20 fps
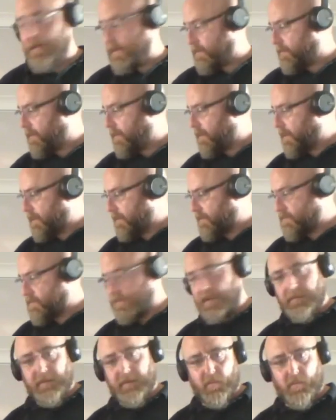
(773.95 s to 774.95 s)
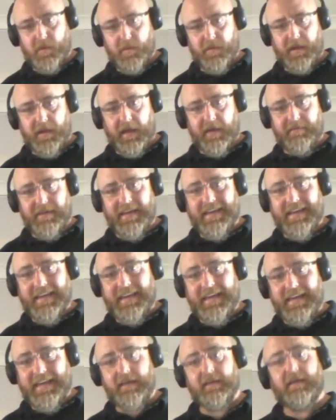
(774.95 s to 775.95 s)
pipe, the type that we would have
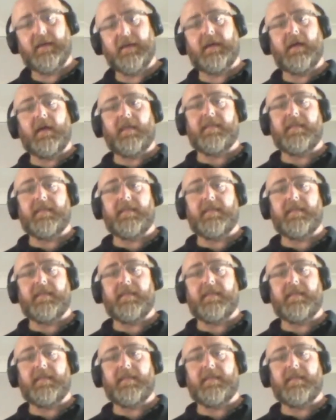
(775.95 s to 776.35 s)
here,